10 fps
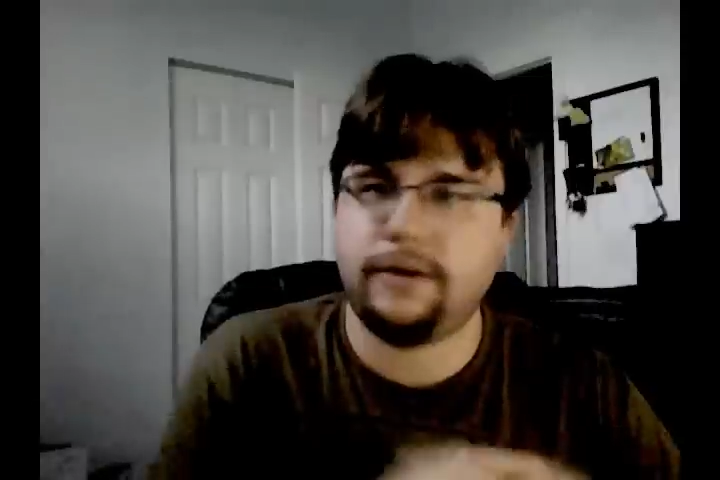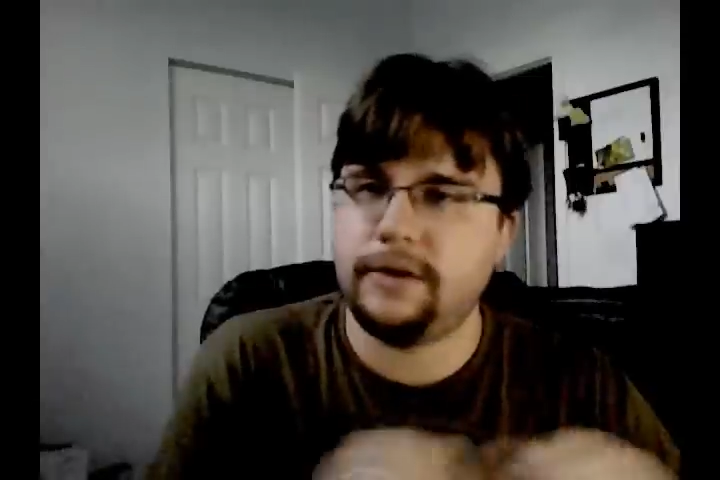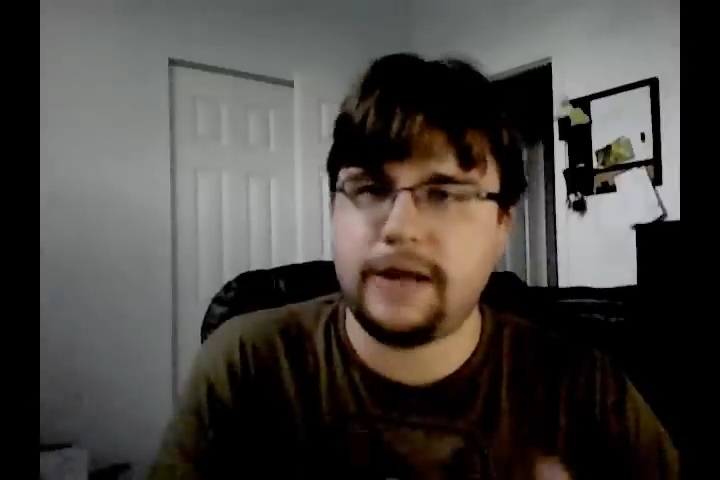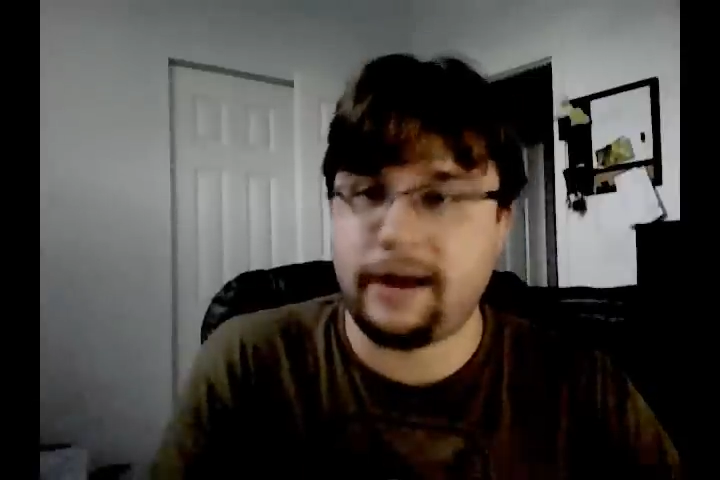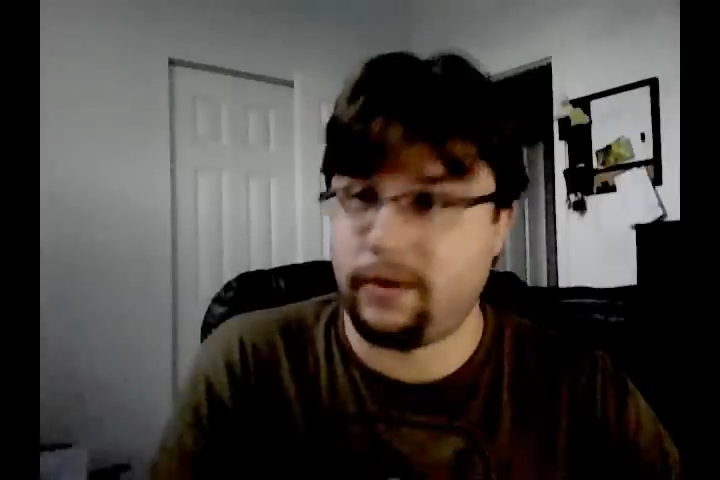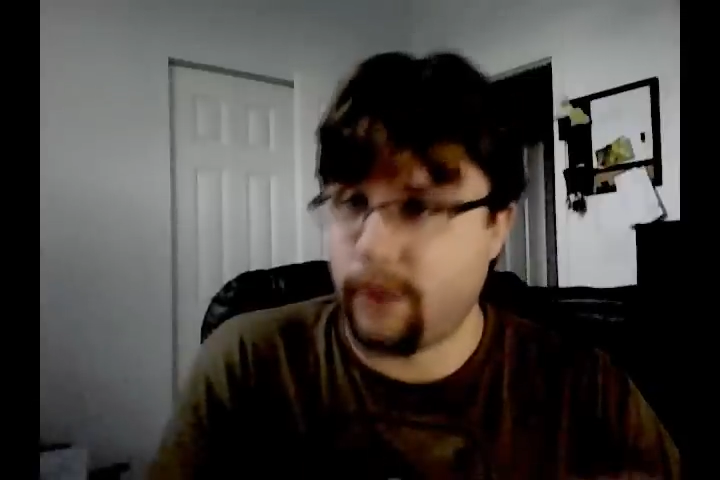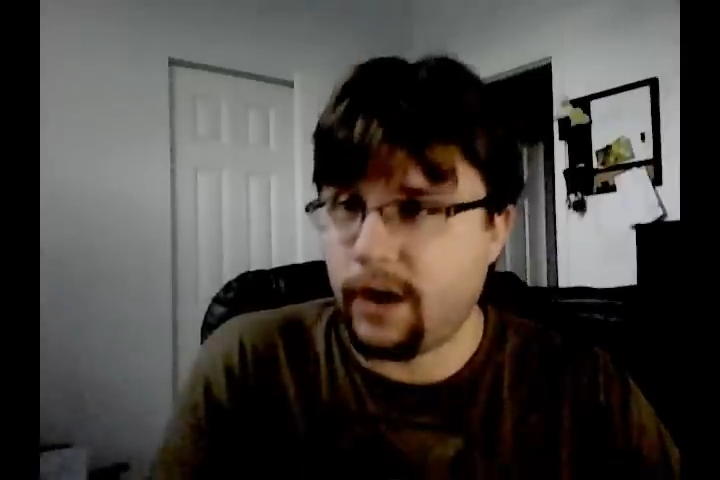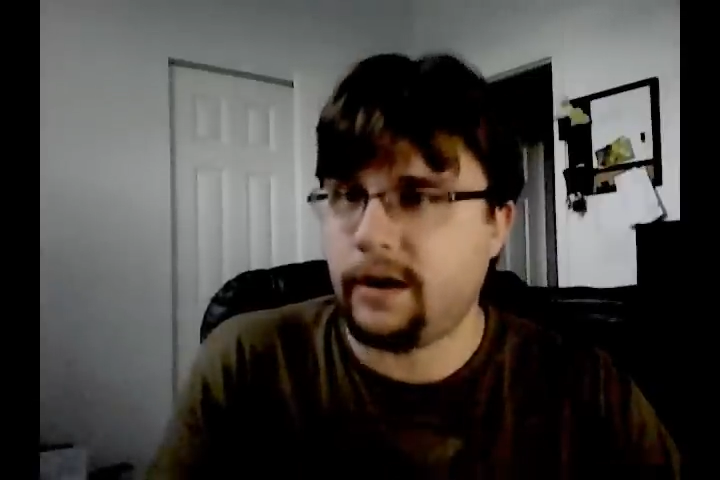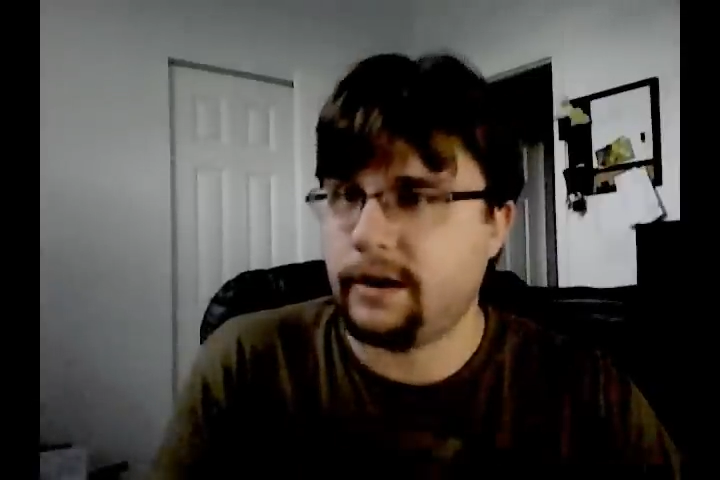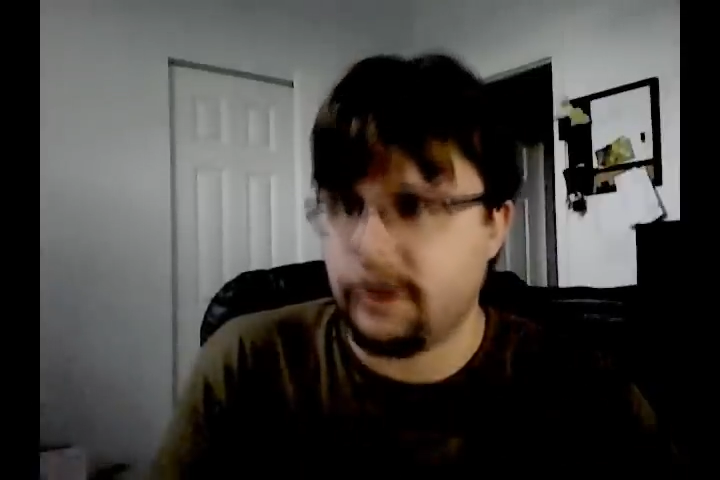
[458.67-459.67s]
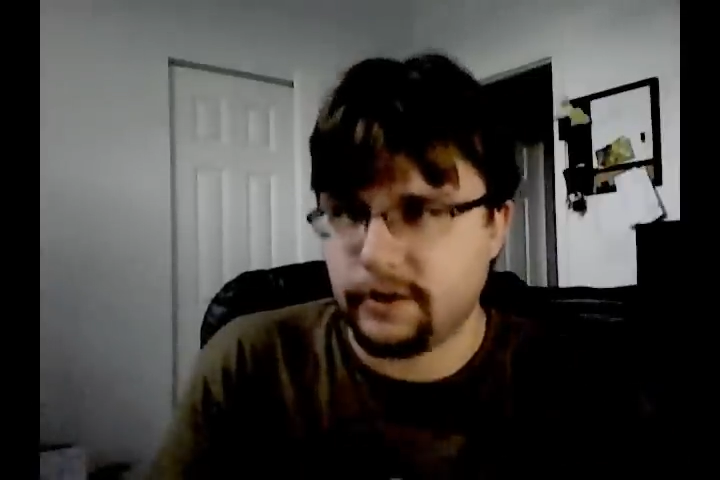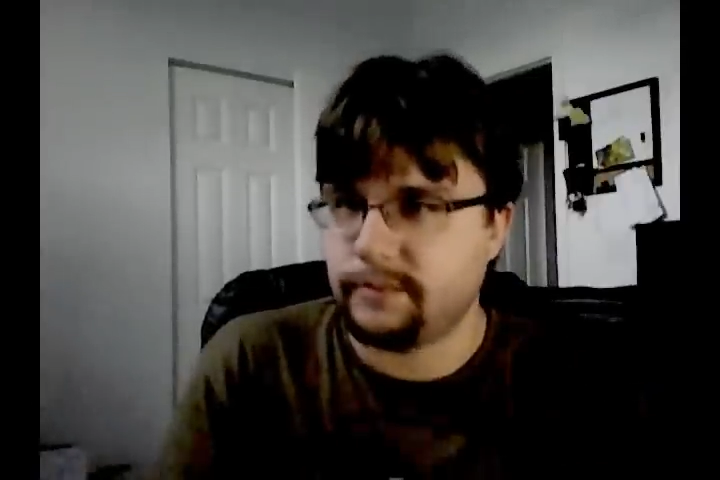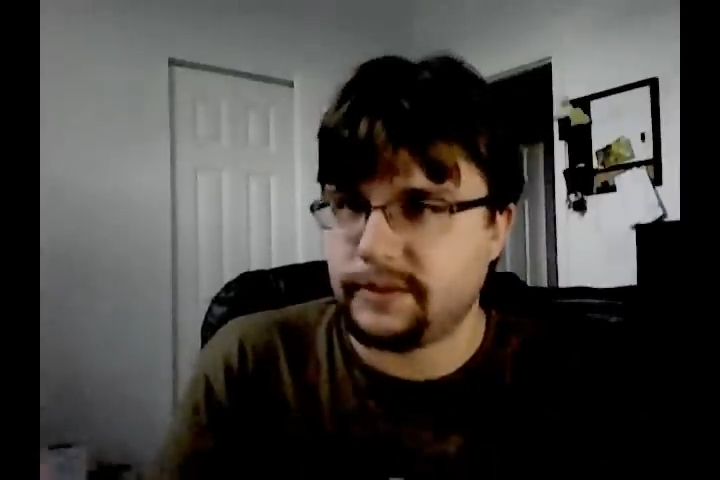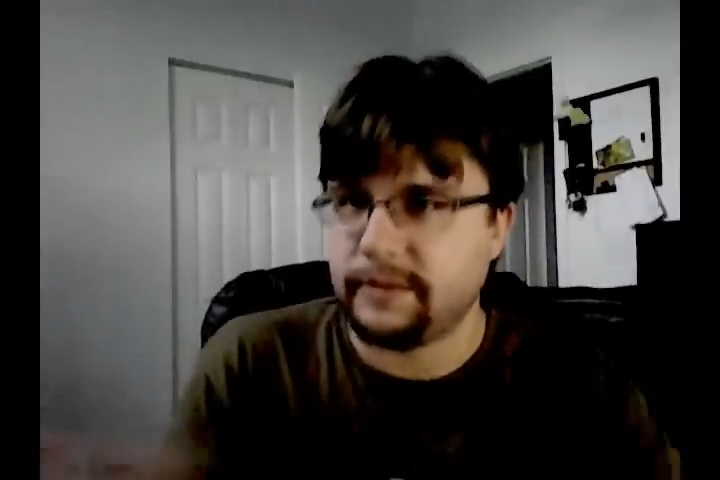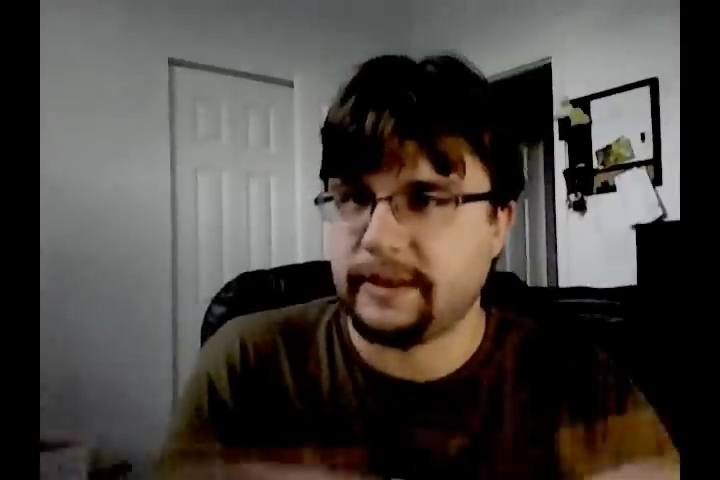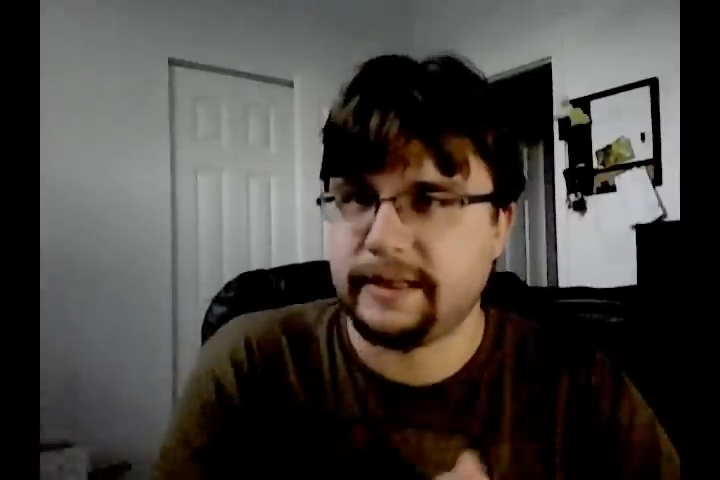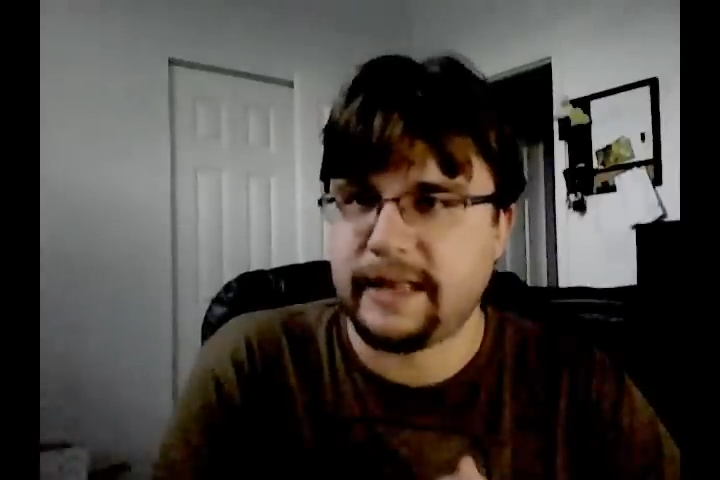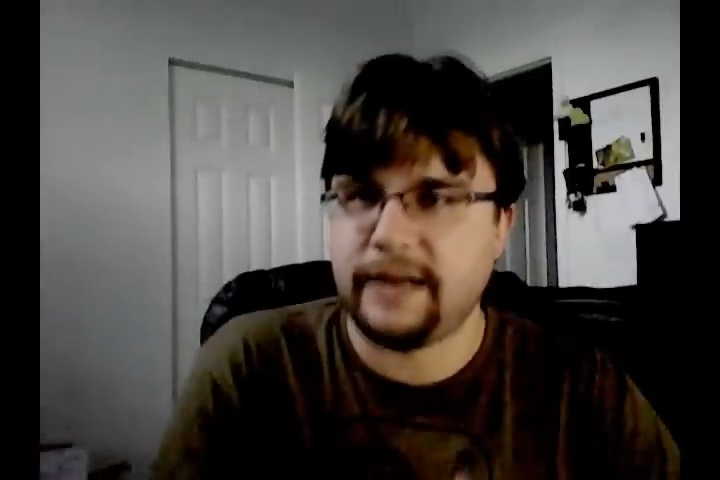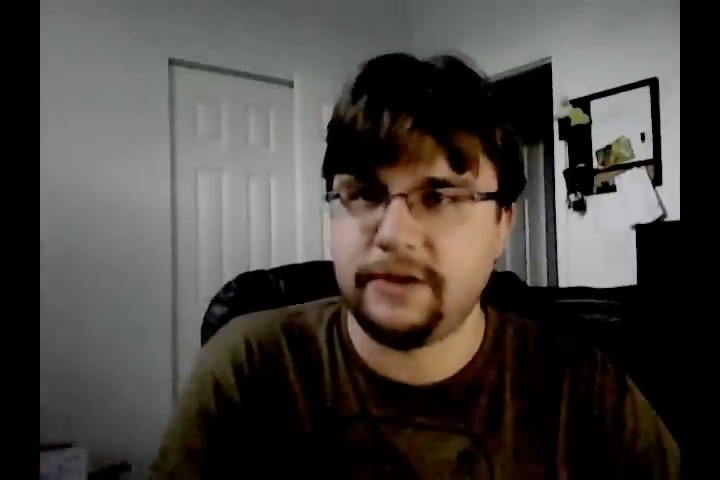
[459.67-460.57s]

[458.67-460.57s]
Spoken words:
or you got it wrong, or something like that,